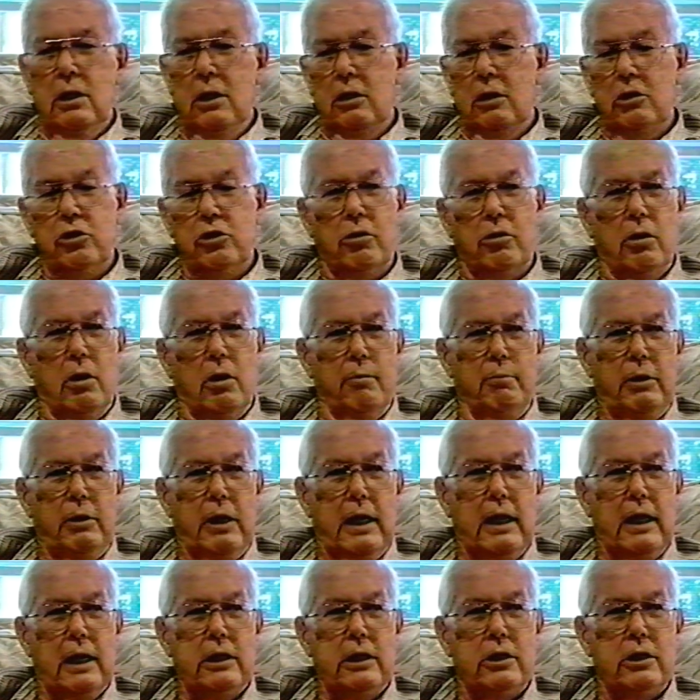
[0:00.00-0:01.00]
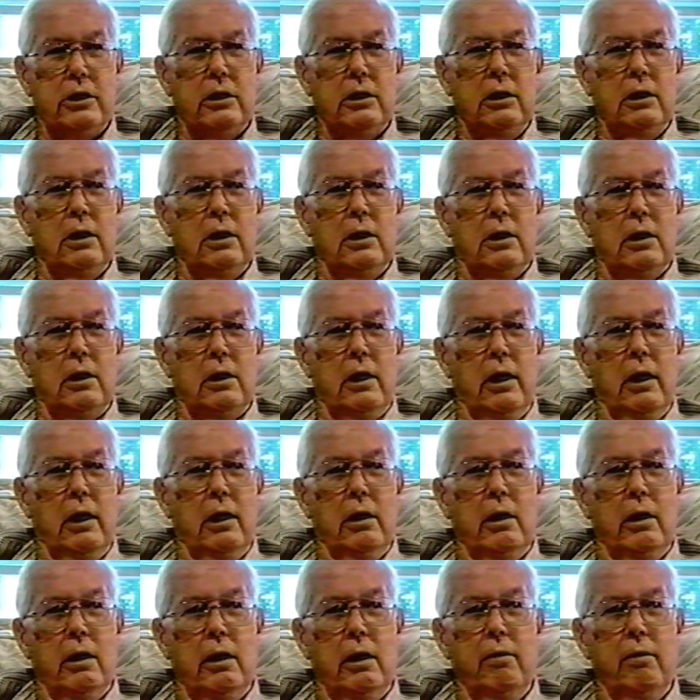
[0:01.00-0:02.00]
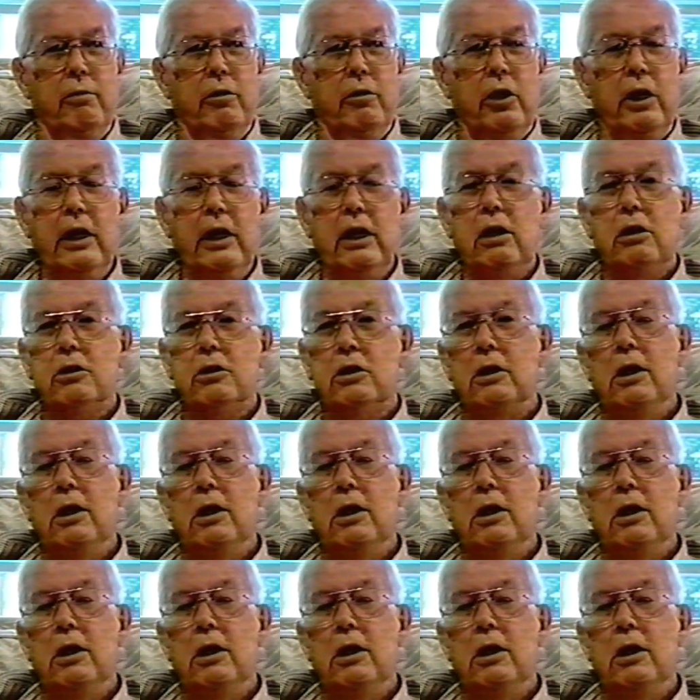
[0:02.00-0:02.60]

scrub decks, and everything else.